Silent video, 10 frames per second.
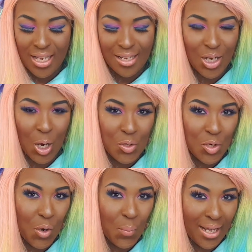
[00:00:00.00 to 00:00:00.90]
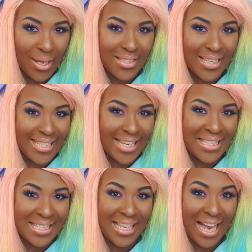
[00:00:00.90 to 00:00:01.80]
I don't know what else is
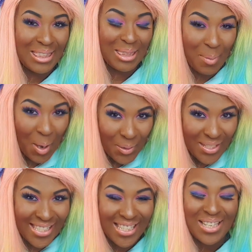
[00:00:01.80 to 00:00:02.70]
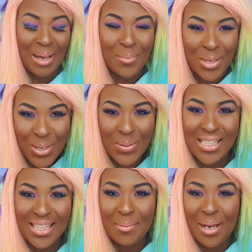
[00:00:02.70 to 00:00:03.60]
inside the box. I'm used
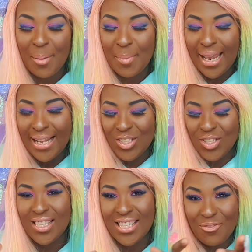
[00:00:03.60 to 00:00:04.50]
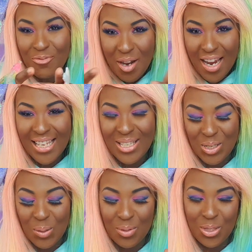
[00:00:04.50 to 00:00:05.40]
to them coming in just the really
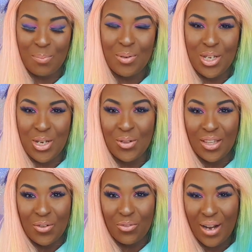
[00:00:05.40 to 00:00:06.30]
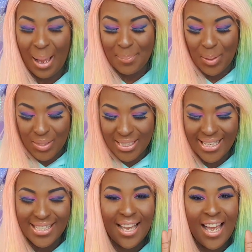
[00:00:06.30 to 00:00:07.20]
super duper cute little flat
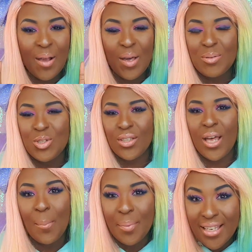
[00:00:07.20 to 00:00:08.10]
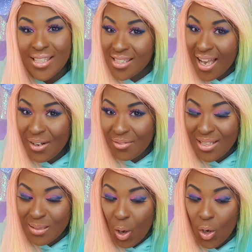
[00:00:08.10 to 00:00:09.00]
boxes, and I'm sure that'll be inside of
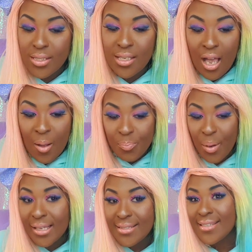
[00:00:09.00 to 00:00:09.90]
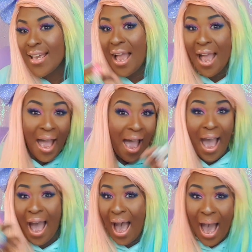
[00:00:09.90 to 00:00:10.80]
this box, but
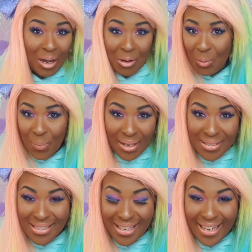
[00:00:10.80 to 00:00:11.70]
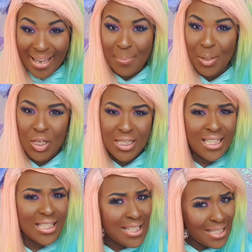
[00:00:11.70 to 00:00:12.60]
I don't know what else is in here because
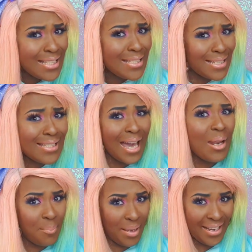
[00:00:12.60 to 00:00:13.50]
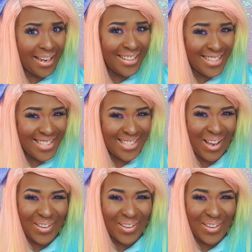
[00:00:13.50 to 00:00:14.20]
it's kind of big. So